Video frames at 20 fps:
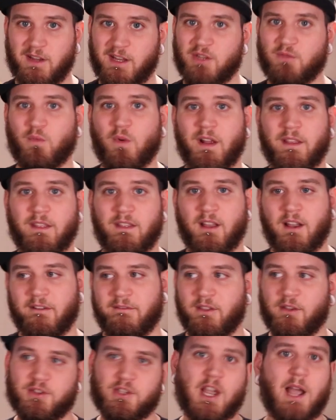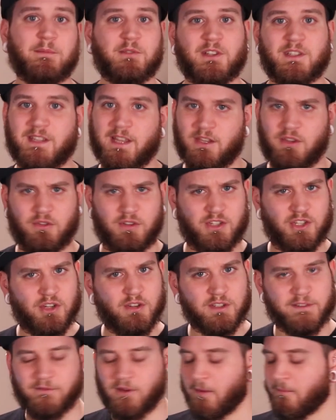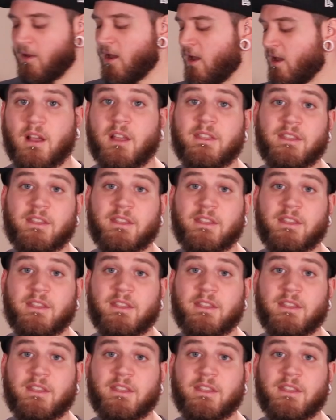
each one of those options that you can choose from.